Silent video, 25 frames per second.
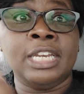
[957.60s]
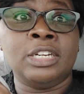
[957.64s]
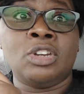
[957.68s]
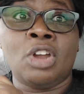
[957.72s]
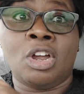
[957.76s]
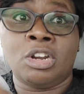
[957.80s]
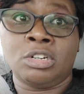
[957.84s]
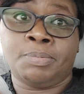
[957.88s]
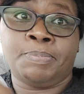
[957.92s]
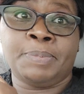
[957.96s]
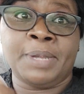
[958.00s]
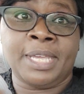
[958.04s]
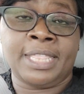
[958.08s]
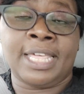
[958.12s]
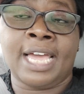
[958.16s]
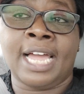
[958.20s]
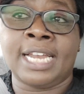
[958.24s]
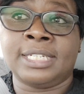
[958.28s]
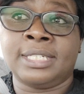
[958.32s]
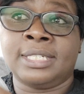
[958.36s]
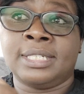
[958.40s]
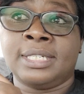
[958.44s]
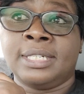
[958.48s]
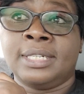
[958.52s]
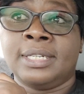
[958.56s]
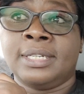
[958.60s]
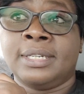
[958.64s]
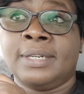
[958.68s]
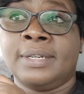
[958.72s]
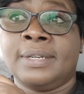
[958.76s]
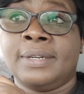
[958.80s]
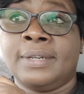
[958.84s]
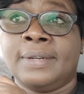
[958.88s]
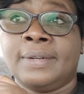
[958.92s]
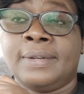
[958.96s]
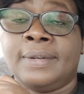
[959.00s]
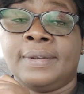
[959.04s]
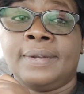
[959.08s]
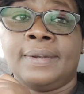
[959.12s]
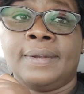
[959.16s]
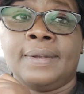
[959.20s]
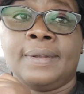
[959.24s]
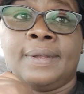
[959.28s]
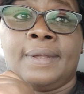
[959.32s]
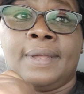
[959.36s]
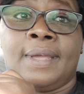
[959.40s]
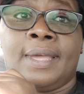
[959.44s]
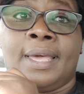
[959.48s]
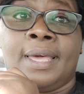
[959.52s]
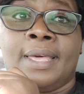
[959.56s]
don't pay that
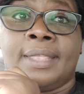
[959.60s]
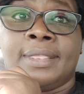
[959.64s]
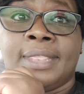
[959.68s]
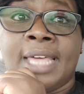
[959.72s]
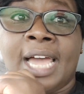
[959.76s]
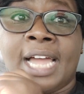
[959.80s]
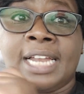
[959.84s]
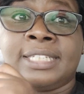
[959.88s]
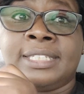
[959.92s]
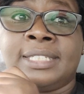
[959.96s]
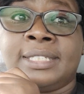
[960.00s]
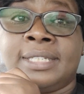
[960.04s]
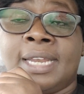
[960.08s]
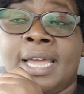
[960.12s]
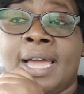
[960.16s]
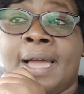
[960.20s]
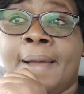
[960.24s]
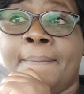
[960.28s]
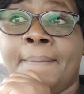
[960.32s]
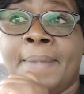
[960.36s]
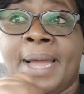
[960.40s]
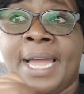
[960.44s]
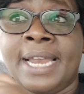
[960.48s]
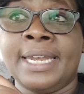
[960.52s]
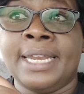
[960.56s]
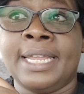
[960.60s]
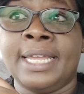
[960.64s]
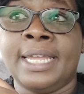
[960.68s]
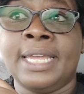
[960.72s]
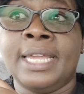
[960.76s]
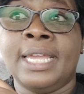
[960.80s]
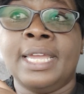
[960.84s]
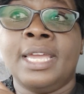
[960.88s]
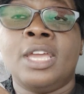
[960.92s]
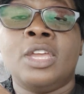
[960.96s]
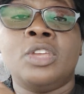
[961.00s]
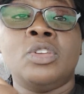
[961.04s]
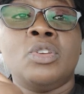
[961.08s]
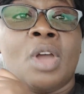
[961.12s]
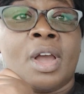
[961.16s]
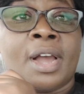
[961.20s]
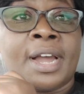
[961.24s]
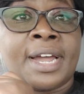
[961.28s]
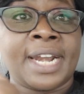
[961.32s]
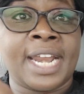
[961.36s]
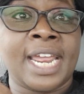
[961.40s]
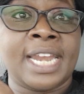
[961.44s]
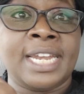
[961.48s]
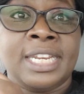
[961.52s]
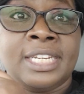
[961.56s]
that uh, money your
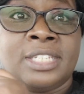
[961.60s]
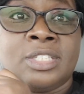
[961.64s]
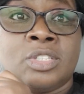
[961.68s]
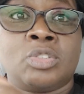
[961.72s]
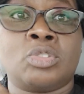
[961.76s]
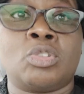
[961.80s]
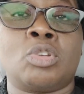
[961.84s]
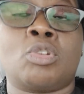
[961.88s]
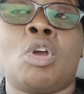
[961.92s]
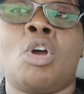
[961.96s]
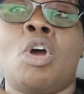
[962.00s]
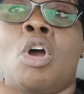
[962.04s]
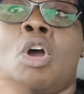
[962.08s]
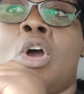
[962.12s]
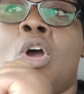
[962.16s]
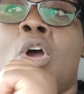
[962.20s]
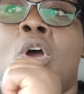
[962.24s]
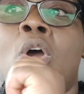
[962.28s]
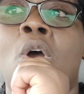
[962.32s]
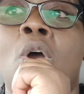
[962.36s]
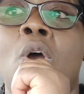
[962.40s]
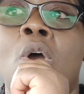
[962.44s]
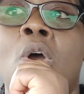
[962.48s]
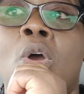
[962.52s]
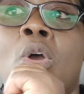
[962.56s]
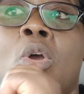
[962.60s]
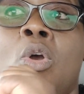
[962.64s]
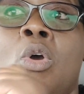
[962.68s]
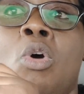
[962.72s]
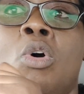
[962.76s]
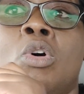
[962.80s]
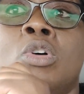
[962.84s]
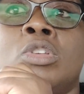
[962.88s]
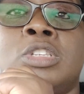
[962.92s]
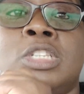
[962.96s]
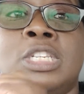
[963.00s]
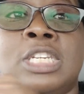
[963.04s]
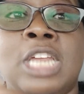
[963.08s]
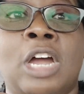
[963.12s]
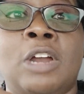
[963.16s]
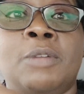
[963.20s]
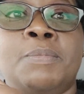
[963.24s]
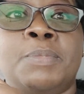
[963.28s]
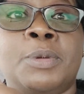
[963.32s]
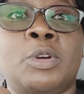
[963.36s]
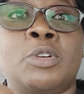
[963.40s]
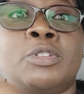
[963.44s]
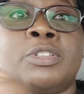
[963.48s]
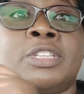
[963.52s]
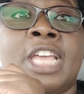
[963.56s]
credit score goes down
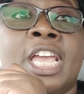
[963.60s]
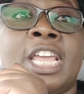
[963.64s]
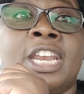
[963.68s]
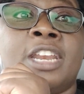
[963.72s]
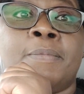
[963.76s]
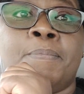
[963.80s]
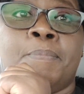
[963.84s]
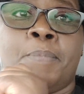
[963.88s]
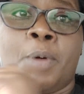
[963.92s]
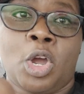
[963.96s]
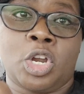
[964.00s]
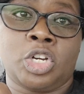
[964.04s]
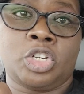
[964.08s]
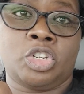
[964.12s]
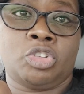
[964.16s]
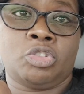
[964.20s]
because they report